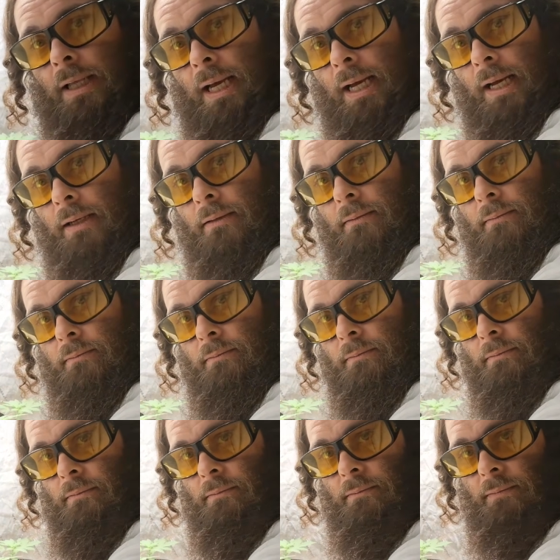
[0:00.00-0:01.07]
that
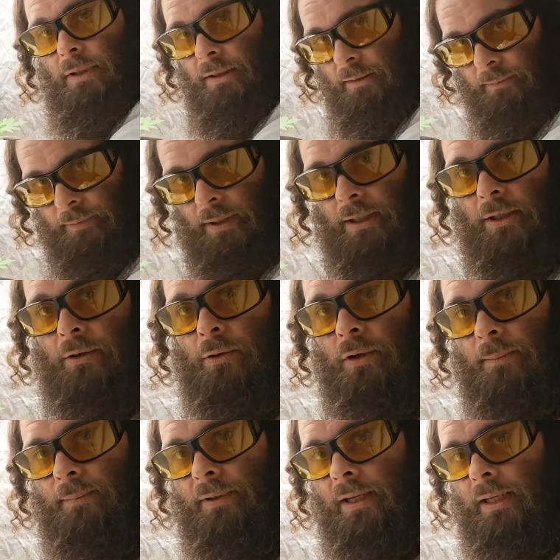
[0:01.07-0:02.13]
in the video
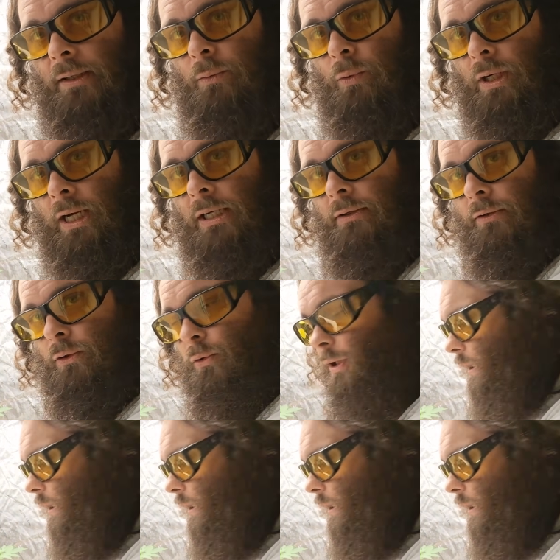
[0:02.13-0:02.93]
update when I do